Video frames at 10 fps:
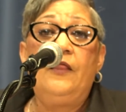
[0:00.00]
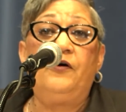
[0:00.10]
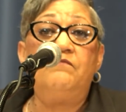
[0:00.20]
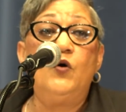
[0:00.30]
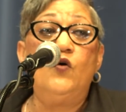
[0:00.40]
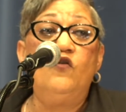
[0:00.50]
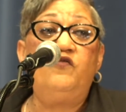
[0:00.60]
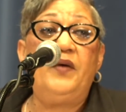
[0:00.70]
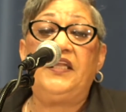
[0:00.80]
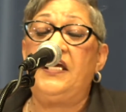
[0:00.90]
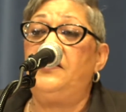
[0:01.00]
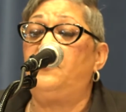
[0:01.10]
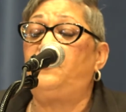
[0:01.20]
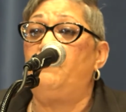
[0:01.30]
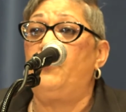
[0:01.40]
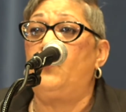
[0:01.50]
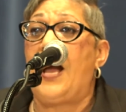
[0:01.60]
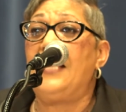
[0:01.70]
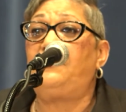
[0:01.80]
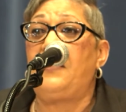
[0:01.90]
the movement in the civil
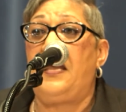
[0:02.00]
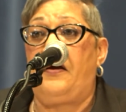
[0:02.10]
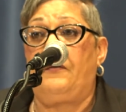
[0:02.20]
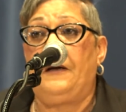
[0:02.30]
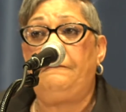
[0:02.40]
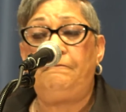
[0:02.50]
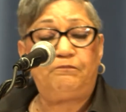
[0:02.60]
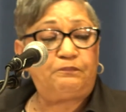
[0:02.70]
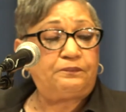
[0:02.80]
rights era,